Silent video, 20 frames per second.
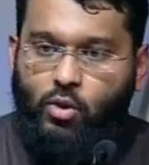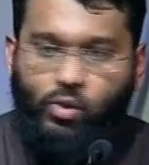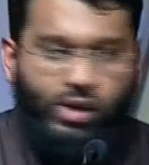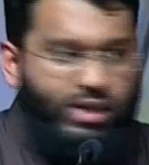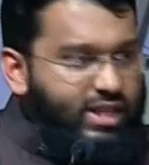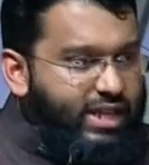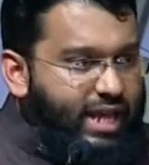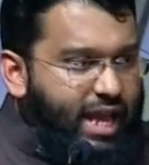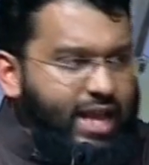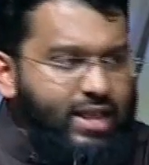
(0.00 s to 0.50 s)

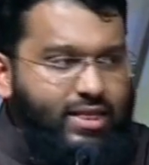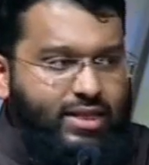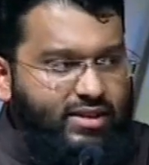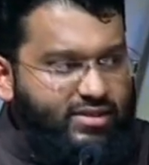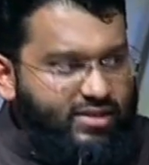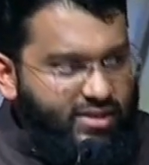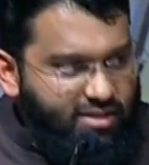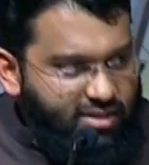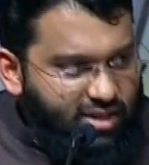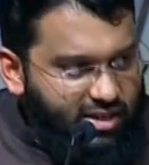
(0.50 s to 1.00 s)
when the
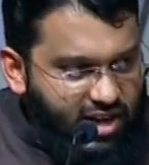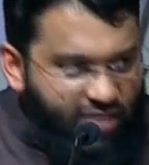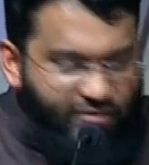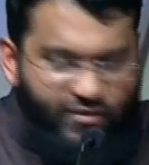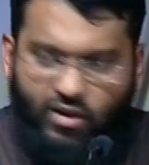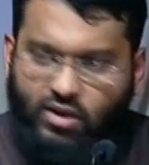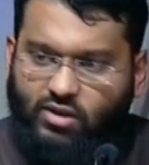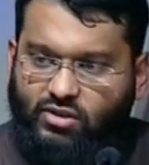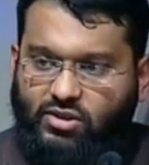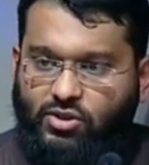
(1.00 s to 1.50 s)
atheist is in a
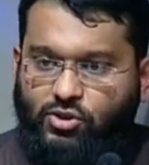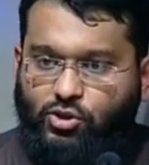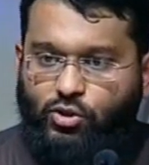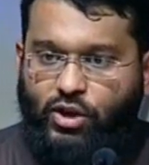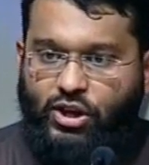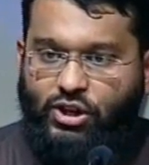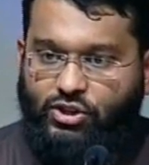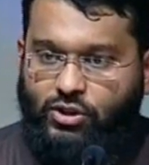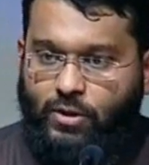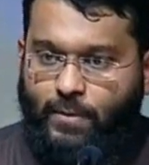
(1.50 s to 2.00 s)
difficult
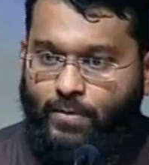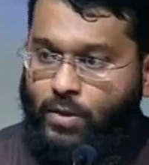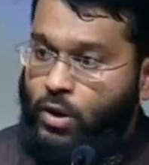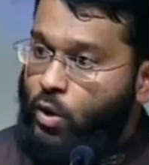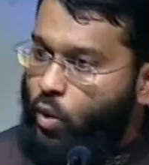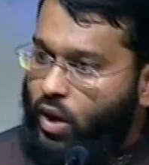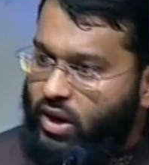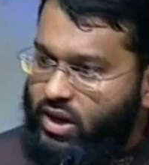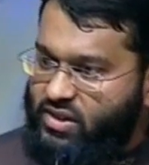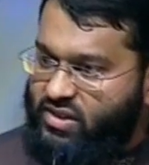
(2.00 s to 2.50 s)
situation,
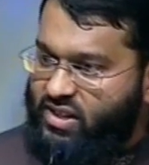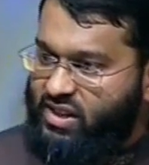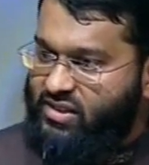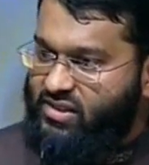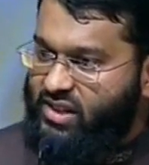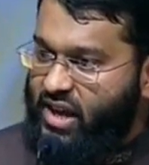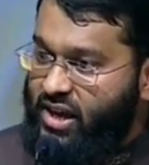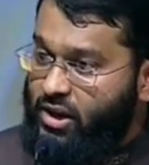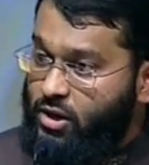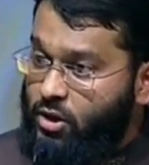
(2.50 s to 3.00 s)
what does he
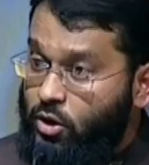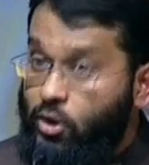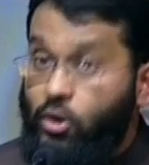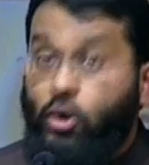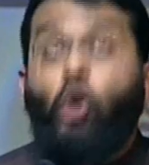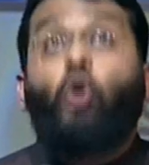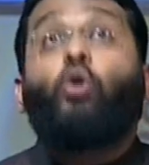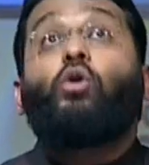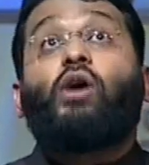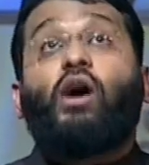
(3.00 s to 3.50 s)
say?
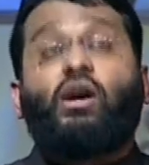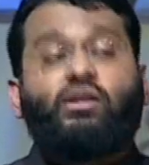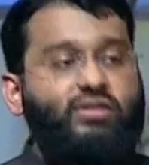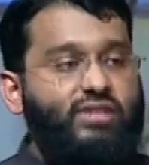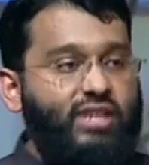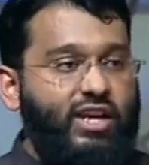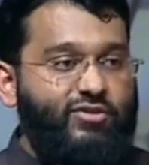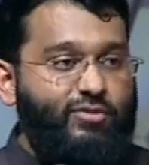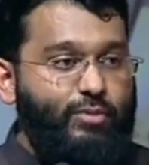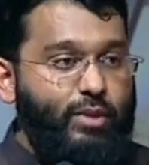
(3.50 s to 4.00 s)
Oh God,
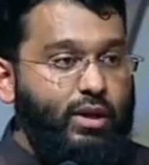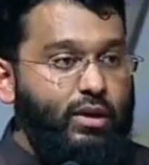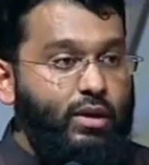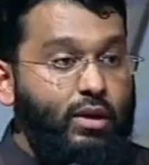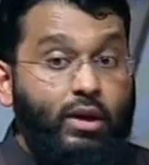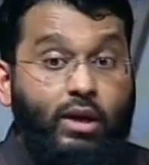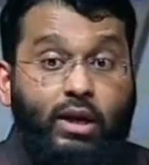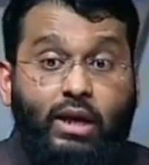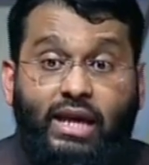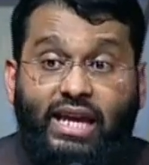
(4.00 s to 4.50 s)
save me.
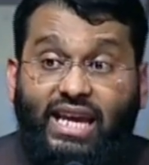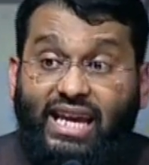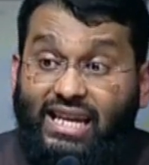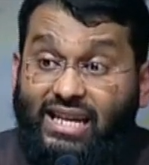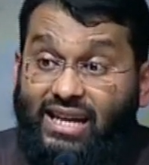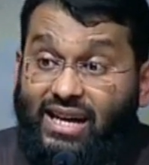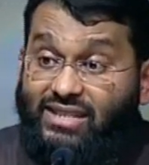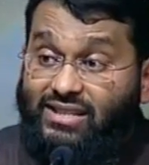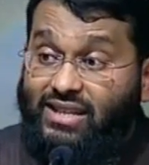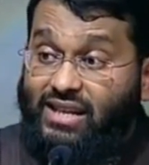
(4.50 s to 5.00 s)

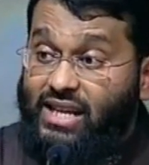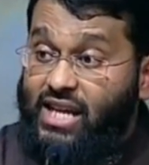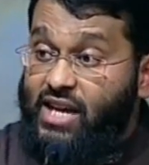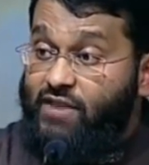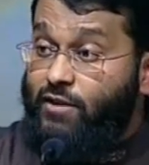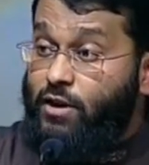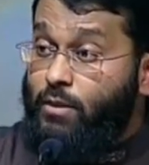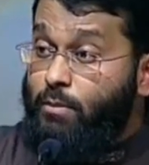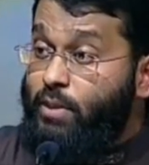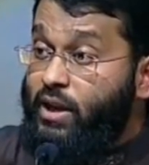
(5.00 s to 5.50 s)
He doesn't
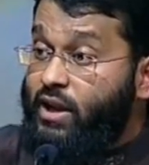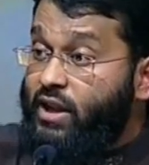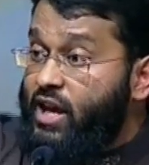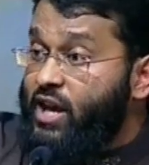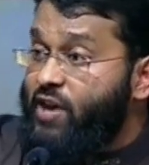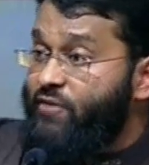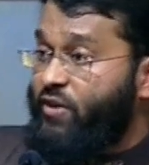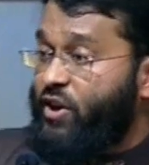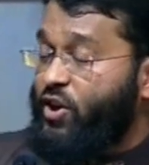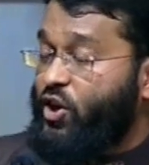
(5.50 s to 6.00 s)
even
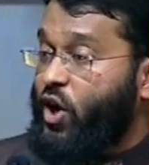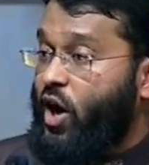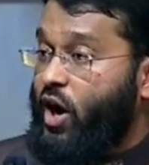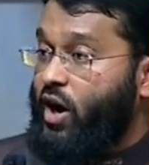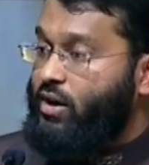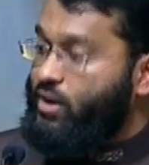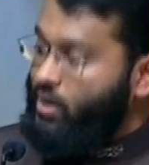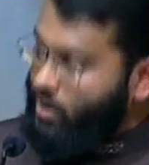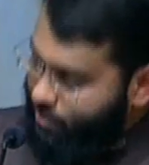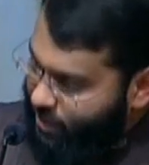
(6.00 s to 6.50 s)
believe in
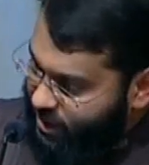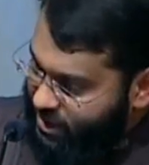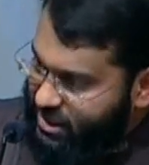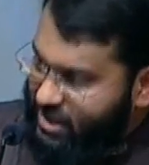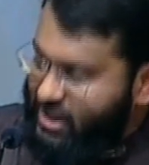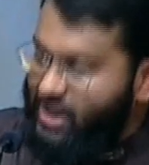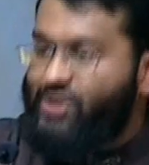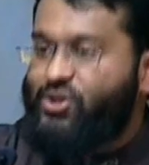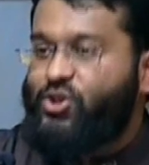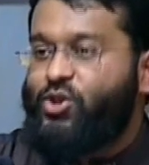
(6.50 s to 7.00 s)
God, but
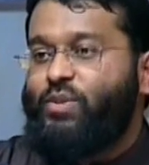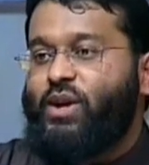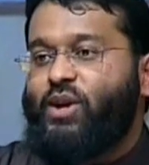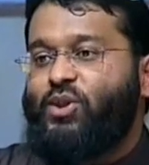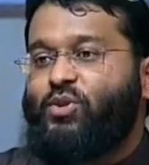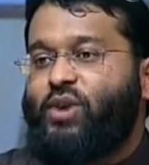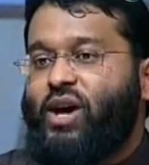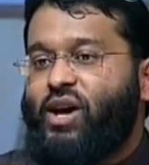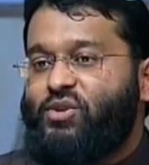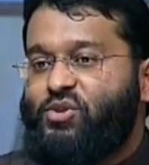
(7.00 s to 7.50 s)
he needs to
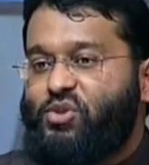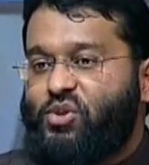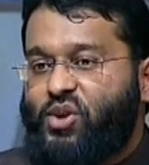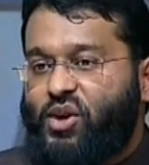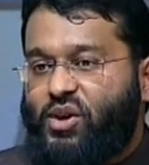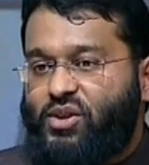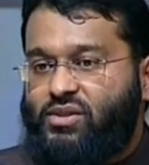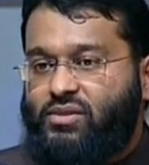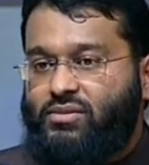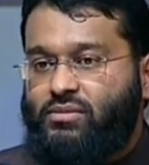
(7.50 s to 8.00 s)
make dua to
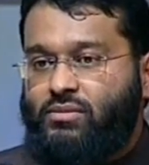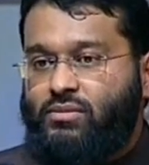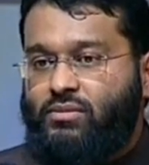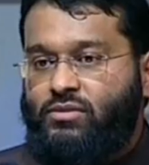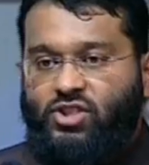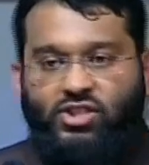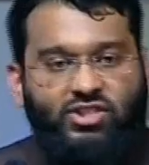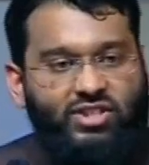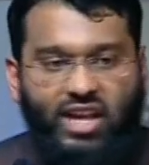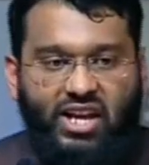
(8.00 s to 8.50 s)
God.
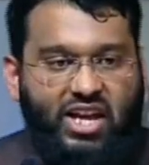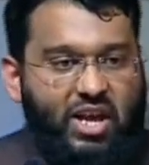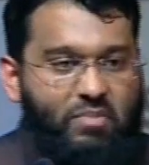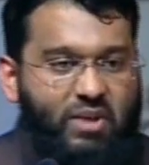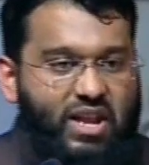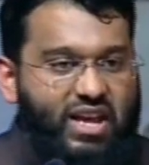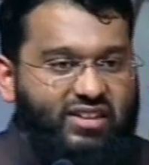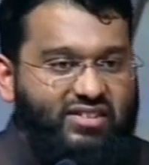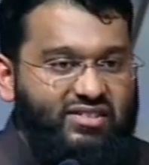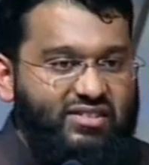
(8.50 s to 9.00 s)
Just like
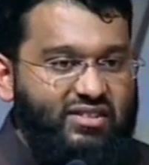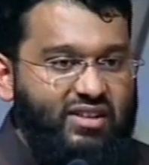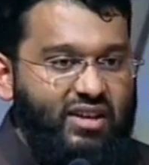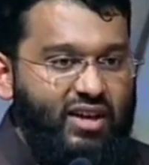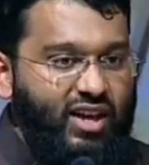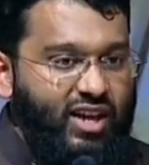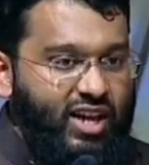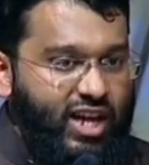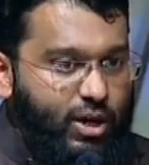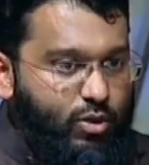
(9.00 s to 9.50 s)
Iblis,
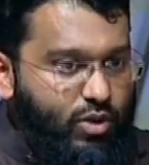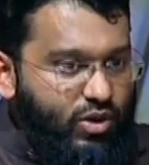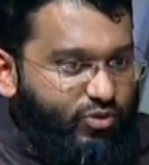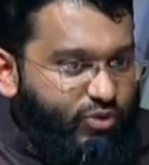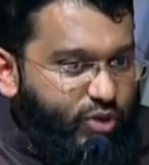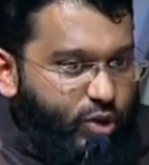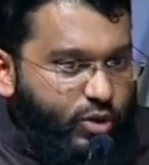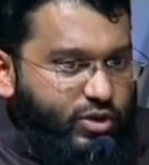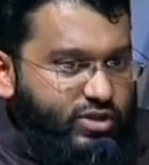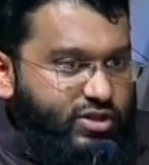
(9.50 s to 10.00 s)
he
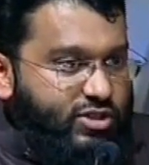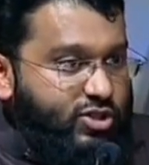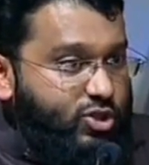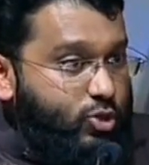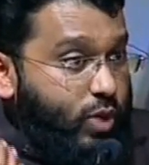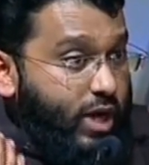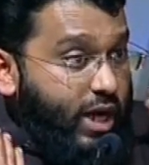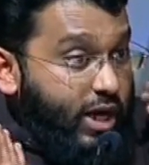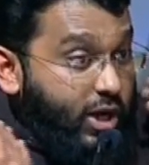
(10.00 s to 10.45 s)
refuses to